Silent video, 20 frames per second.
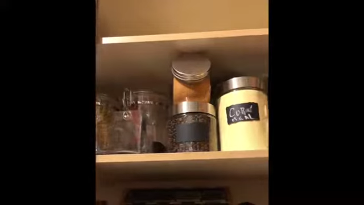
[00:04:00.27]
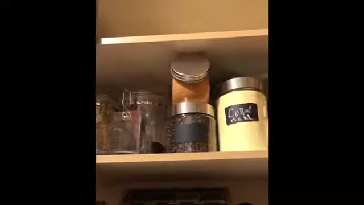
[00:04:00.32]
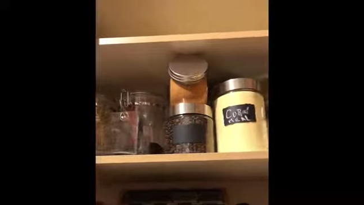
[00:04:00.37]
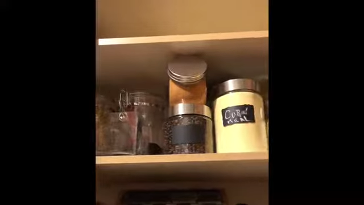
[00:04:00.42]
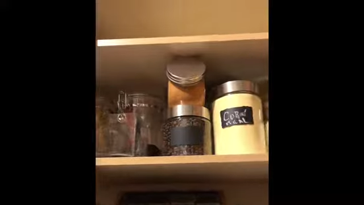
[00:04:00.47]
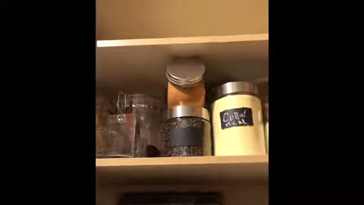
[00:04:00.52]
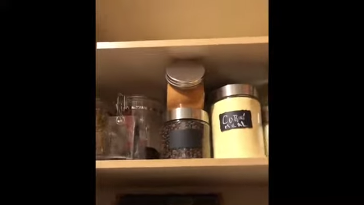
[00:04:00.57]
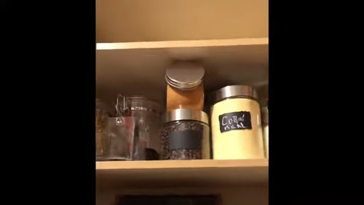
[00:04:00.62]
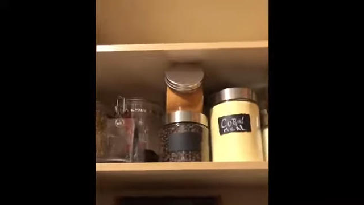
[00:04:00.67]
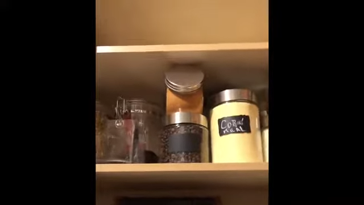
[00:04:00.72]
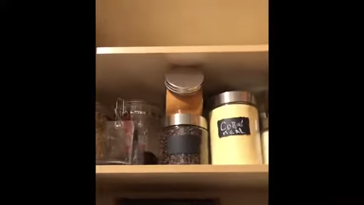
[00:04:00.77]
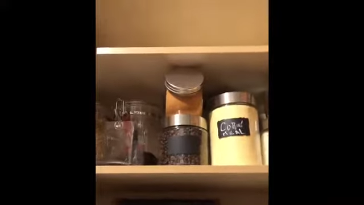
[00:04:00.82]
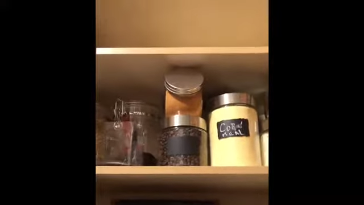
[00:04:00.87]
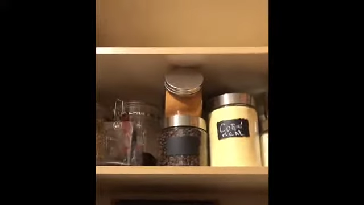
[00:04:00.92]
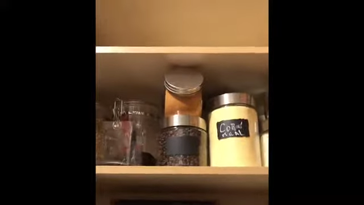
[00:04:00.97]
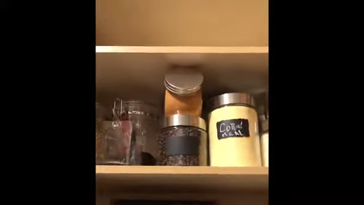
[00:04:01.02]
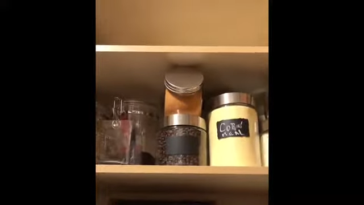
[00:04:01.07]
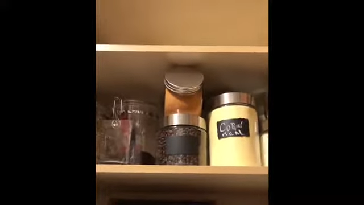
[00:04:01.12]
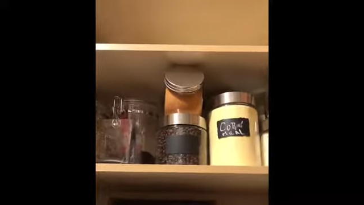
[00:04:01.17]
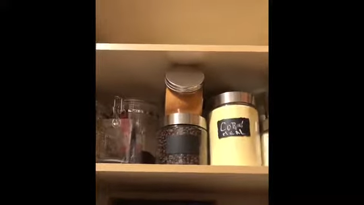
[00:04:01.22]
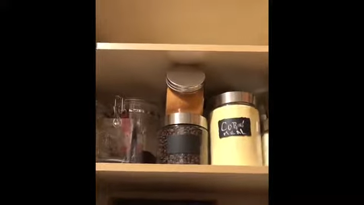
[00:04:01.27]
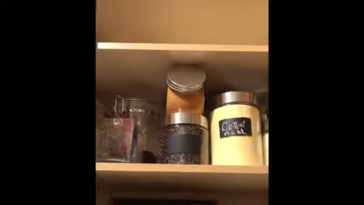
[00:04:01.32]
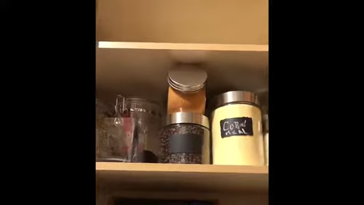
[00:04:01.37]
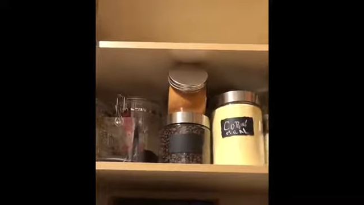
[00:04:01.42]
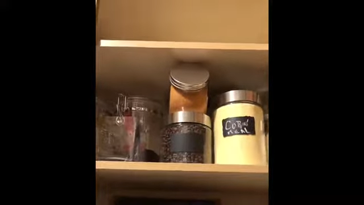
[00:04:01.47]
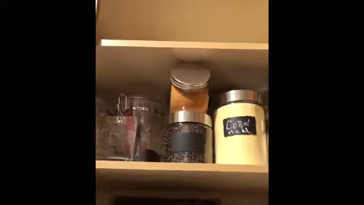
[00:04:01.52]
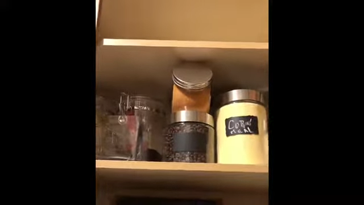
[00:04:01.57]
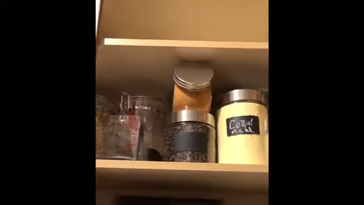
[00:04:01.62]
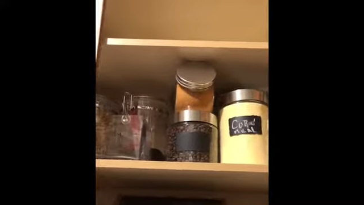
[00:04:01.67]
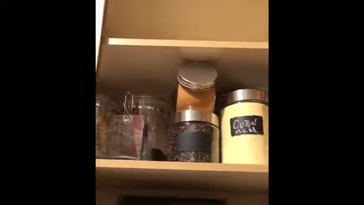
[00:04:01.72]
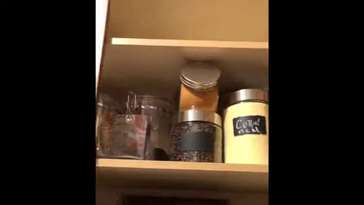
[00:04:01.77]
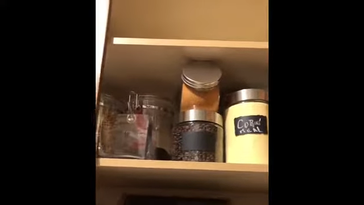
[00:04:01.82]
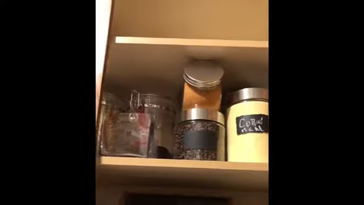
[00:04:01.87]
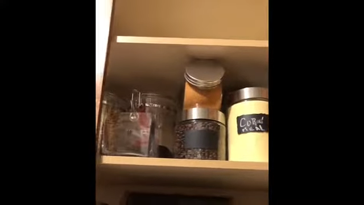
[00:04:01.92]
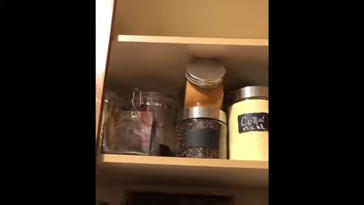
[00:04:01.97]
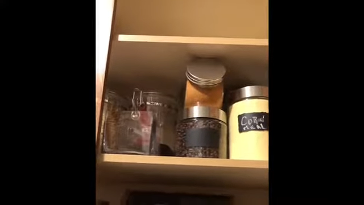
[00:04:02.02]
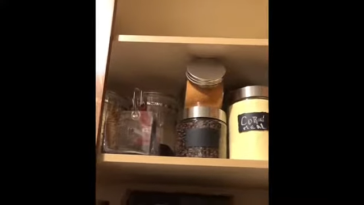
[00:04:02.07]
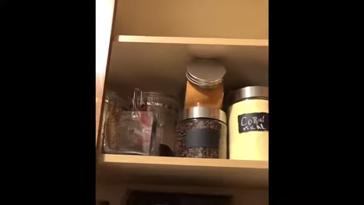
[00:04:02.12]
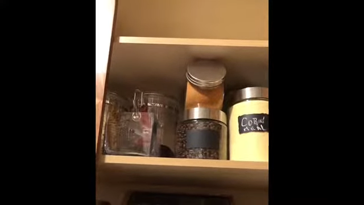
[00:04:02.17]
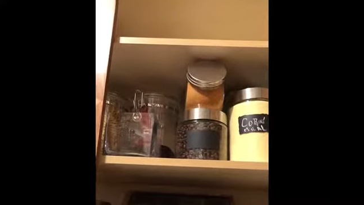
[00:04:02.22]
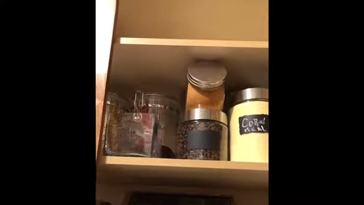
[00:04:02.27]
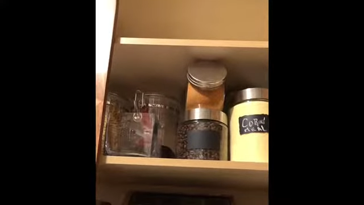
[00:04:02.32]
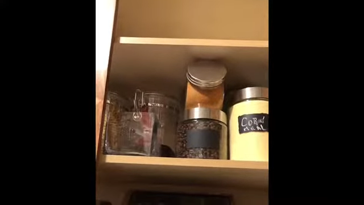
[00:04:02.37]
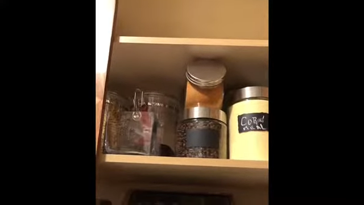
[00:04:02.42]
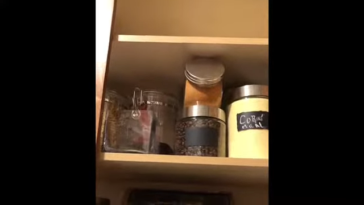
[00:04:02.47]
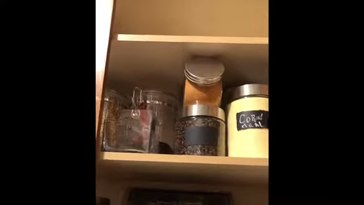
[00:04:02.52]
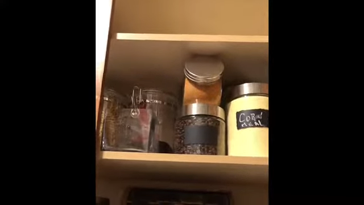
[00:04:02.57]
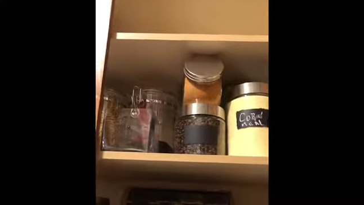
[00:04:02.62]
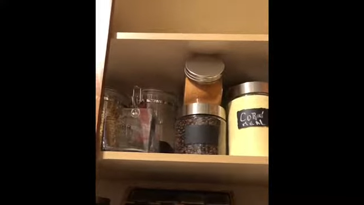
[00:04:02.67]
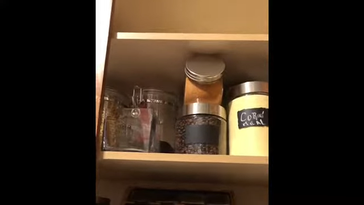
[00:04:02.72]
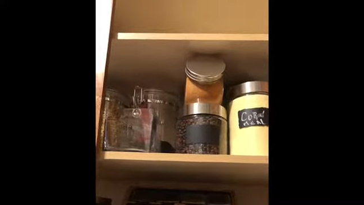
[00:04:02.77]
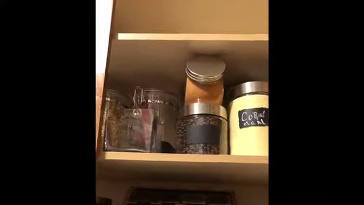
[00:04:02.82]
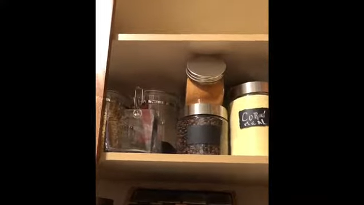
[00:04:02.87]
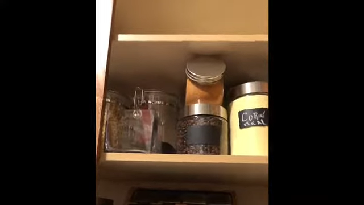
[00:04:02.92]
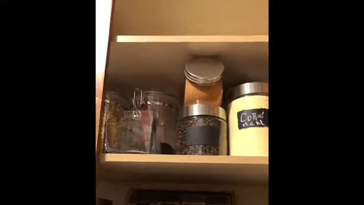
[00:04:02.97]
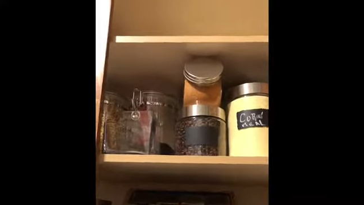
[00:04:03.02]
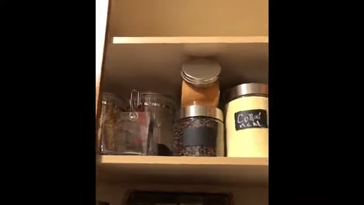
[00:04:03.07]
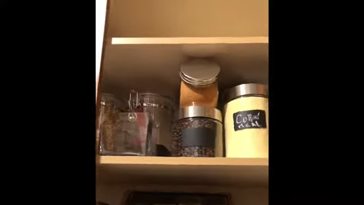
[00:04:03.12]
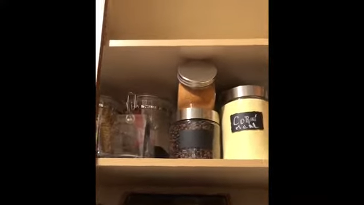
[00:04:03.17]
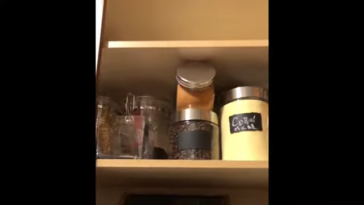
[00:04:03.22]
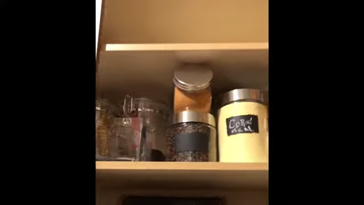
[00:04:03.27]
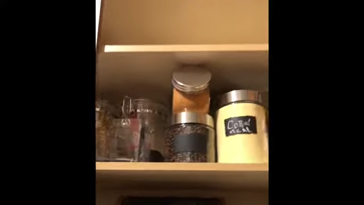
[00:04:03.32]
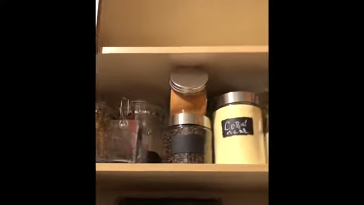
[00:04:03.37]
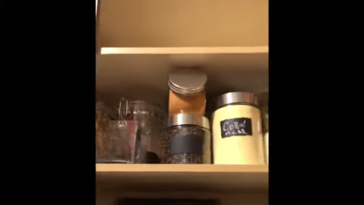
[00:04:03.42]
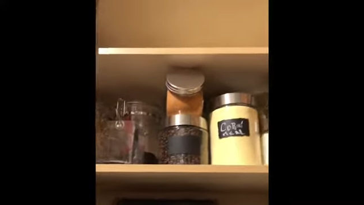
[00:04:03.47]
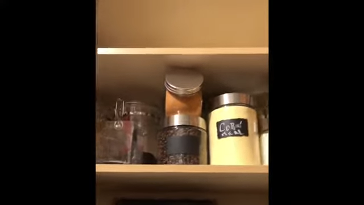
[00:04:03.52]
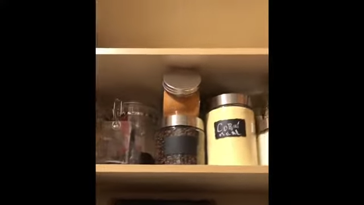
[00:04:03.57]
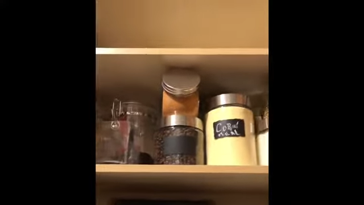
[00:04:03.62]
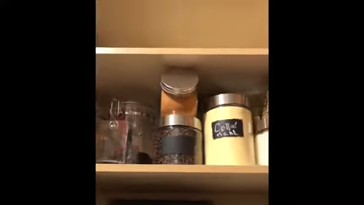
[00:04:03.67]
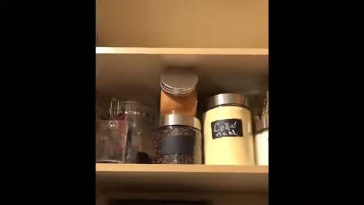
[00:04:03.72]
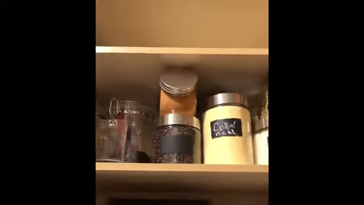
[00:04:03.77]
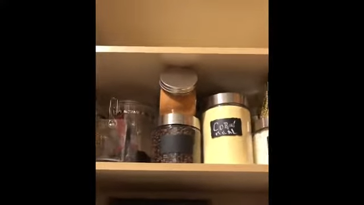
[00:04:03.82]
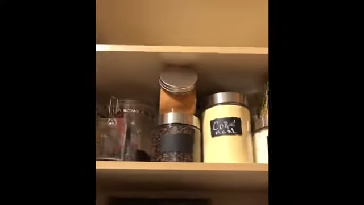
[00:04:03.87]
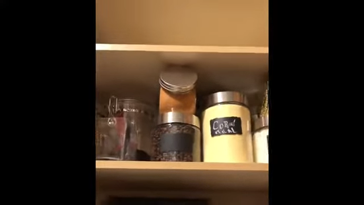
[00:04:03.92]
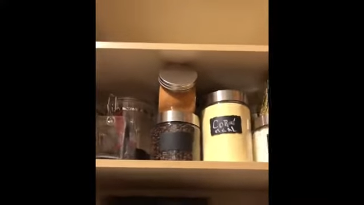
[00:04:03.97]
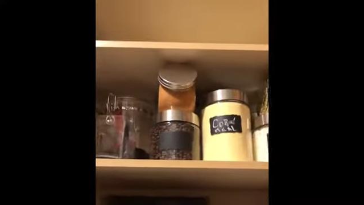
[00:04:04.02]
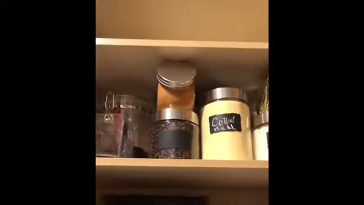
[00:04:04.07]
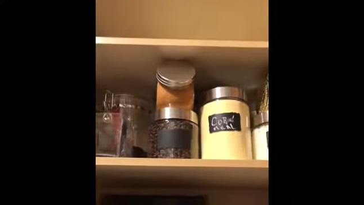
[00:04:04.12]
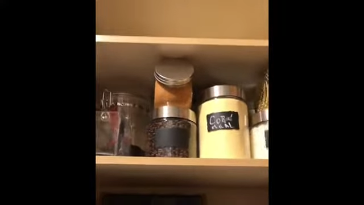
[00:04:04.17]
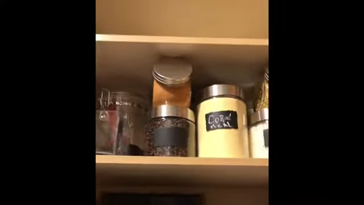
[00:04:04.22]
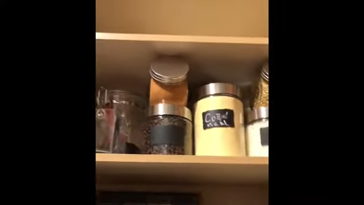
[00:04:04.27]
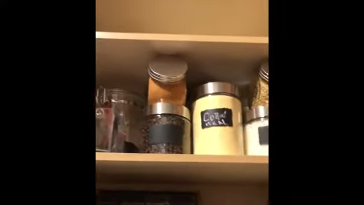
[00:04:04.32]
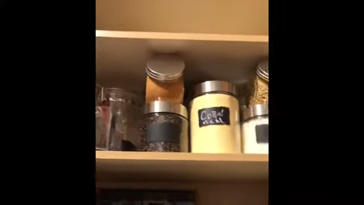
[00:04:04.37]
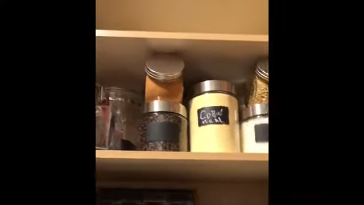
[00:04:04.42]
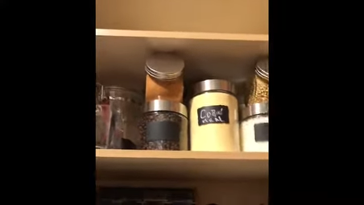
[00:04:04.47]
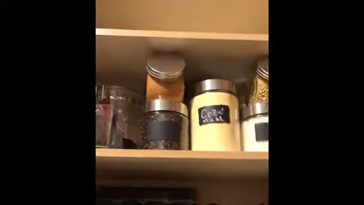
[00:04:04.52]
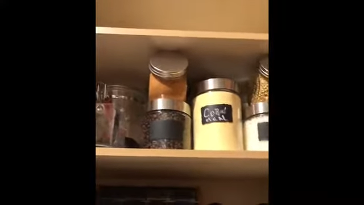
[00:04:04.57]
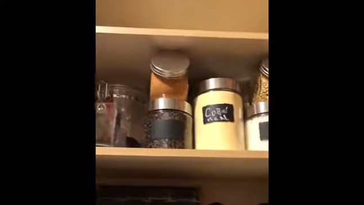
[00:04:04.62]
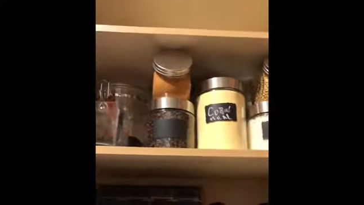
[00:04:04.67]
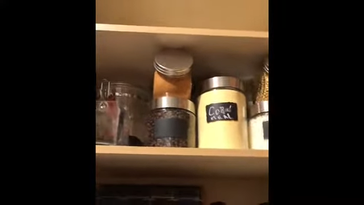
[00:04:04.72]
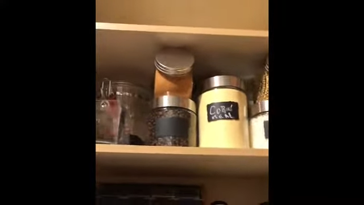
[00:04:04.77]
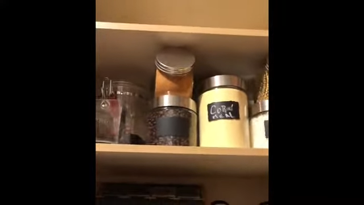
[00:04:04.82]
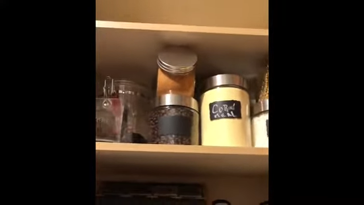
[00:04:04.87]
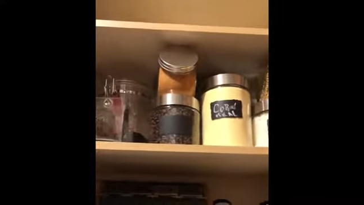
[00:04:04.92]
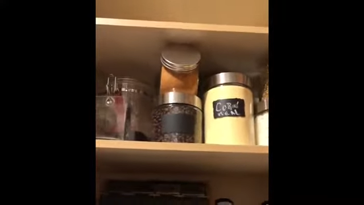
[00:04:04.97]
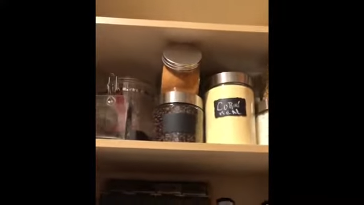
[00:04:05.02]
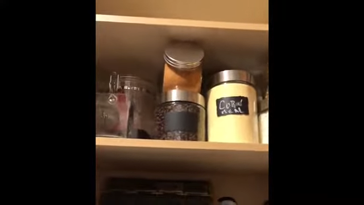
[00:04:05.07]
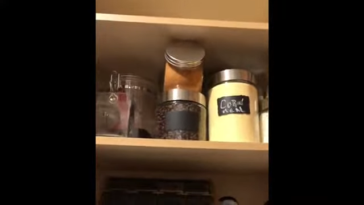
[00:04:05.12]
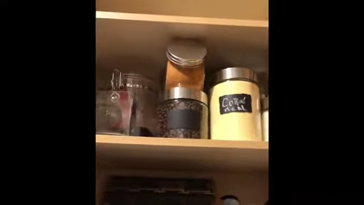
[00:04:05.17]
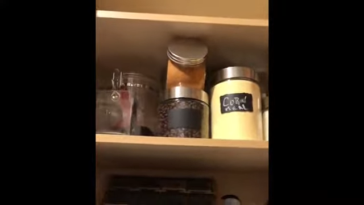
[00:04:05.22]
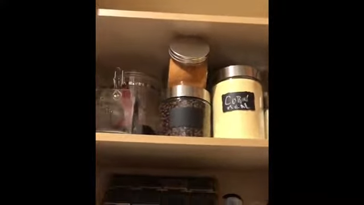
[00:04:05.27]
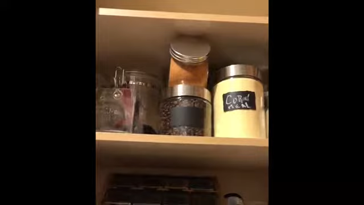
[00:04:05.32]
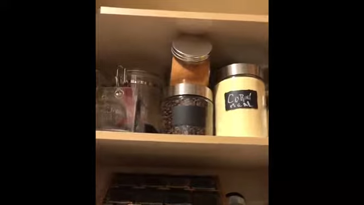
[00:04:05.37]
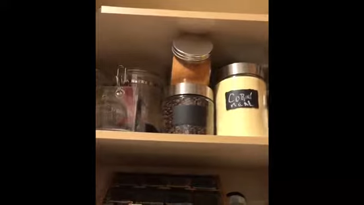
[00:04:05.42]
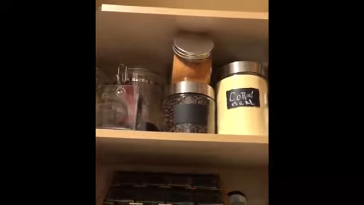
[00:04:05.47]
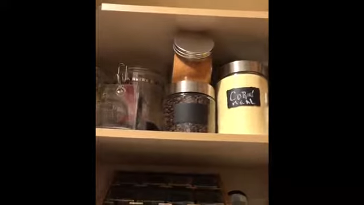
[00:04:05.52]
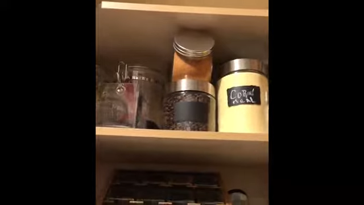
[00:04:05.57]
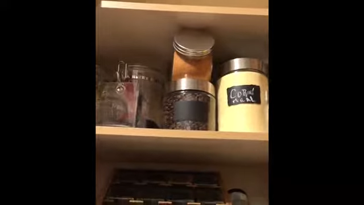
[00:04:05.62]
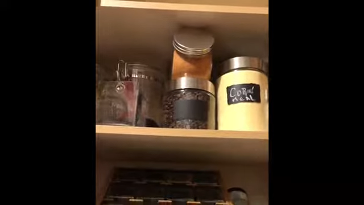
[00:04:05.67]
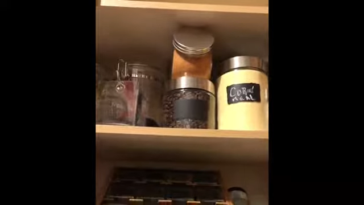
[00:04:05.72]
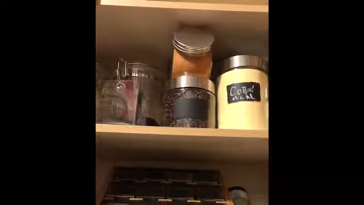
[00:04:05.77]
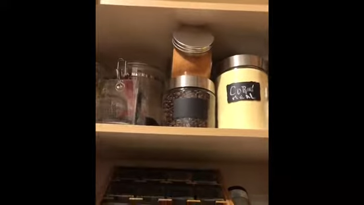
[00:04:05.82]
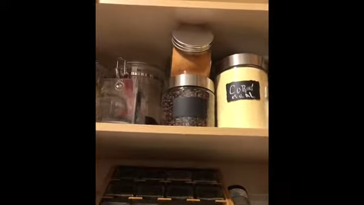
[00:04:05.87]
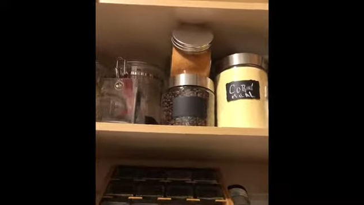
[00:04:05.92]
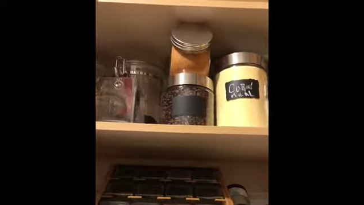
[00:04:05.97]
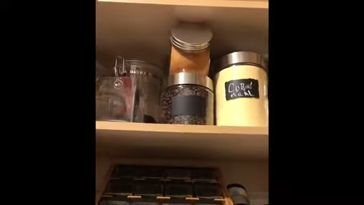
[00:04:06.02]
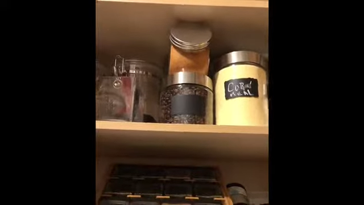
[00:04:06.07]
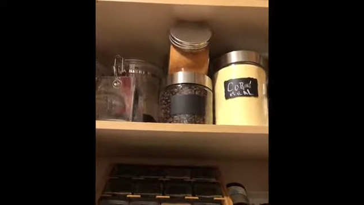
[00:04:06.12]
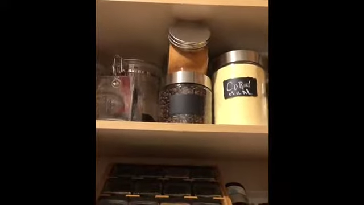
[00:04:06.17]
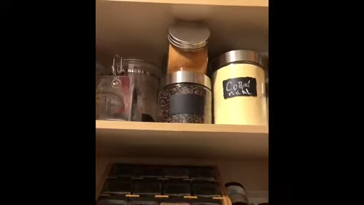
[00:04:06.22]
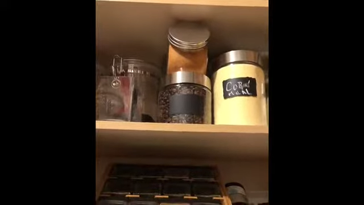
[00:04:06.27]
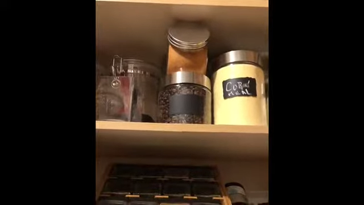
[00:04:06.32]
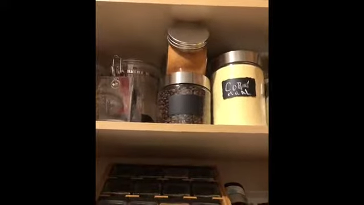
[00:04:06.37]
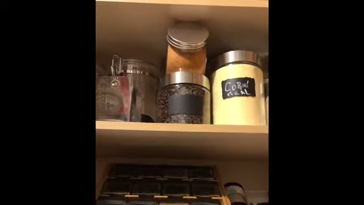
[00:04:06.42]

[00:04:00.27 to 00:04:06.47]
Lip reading: (no speaker visible)